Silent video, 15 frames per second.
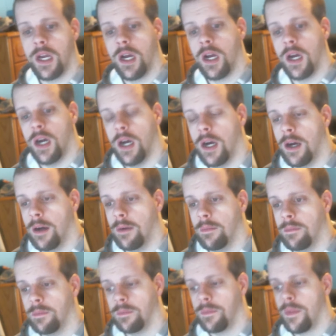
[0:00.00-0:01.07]
Um,
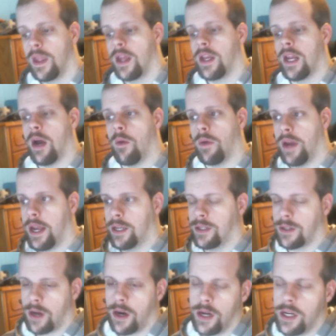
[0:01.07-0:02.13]
now, when I
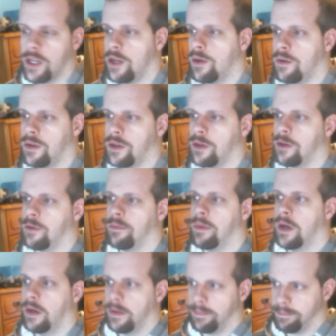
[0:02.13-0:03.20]
started YouTube,
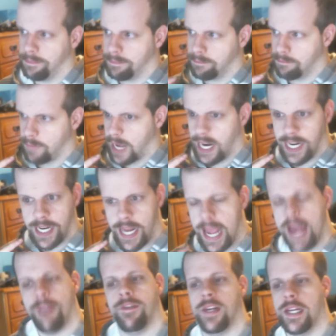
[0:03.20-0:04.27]
I didn't have
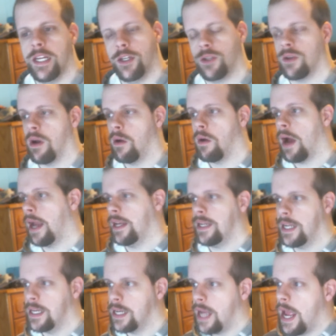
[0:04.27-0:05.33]
an intro. I
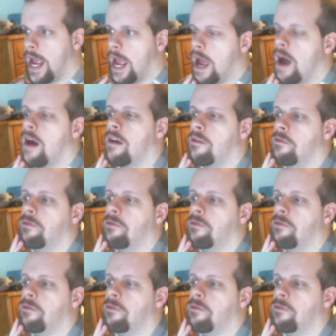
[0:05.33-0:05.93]
didn't have